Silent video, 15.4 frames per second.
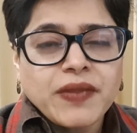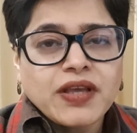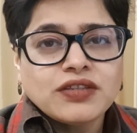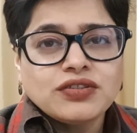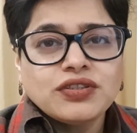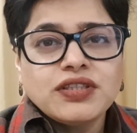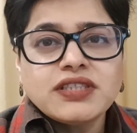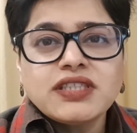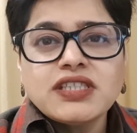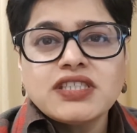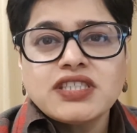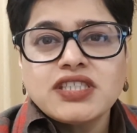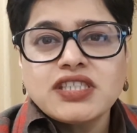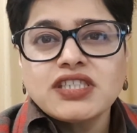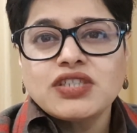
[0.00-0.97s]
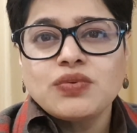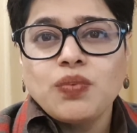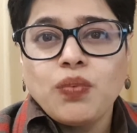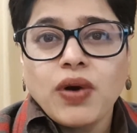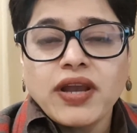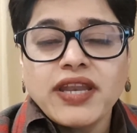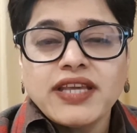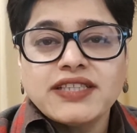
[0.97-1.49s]
So this is just
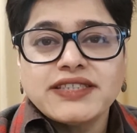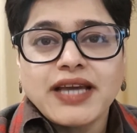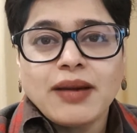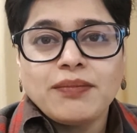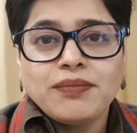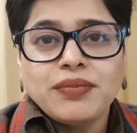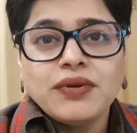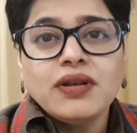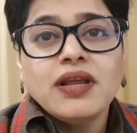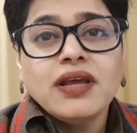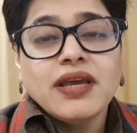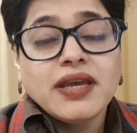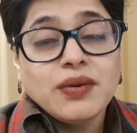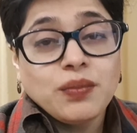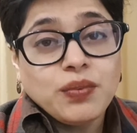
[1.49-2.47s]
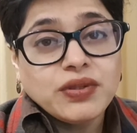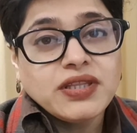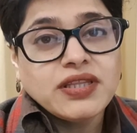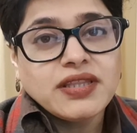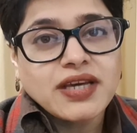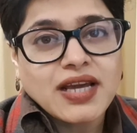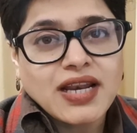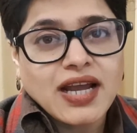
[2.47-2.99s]
one example within
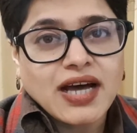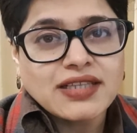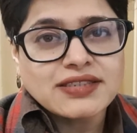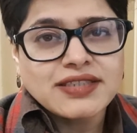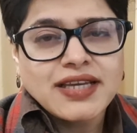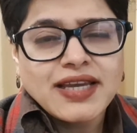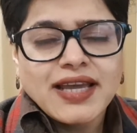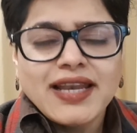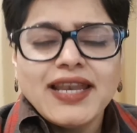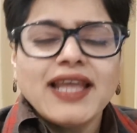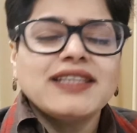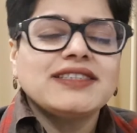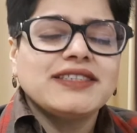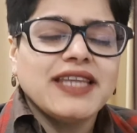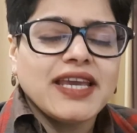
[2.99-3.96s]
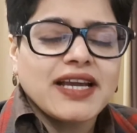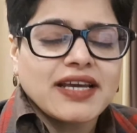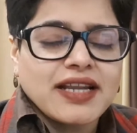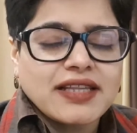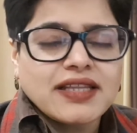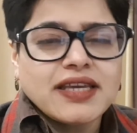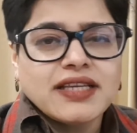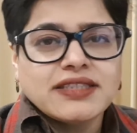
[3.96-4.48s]
the class. Let's take
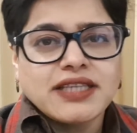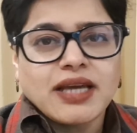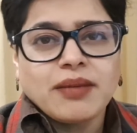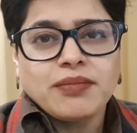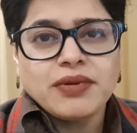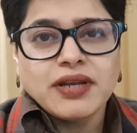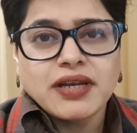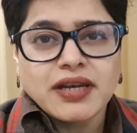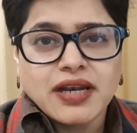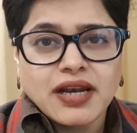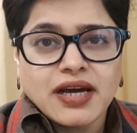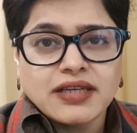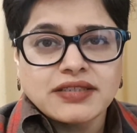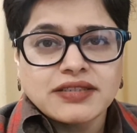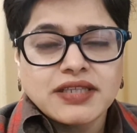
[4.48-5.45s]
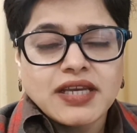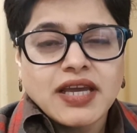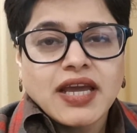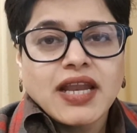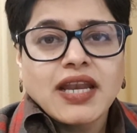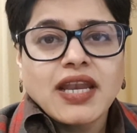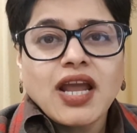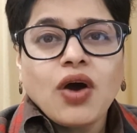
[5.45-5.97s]
another example in class.
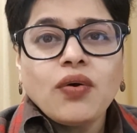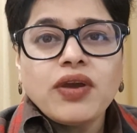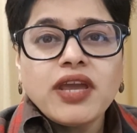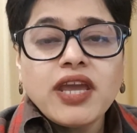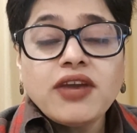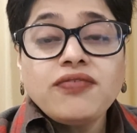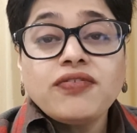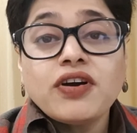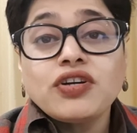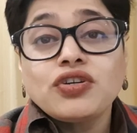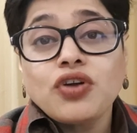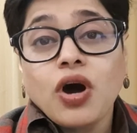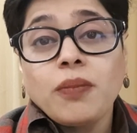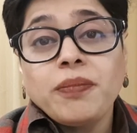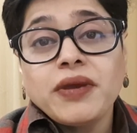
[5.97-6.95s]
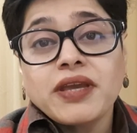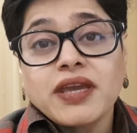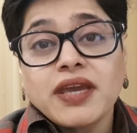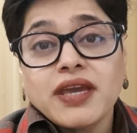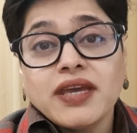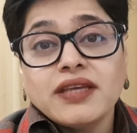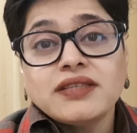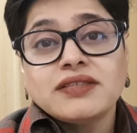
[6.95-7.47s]
Now, if a topic
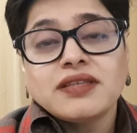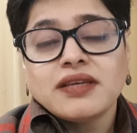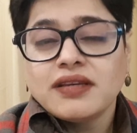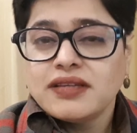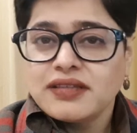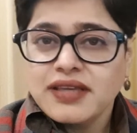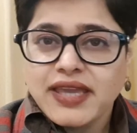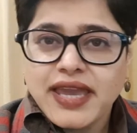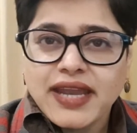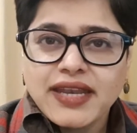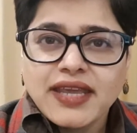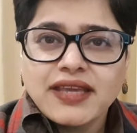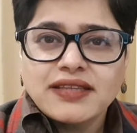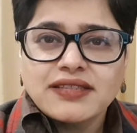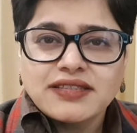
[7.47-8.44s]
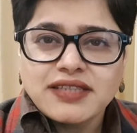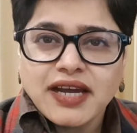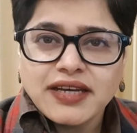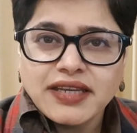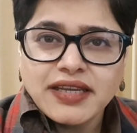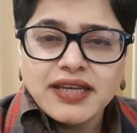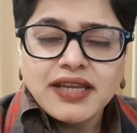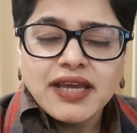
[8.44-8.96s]
is getting
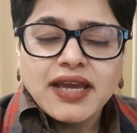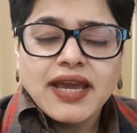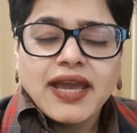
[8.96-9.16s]
studied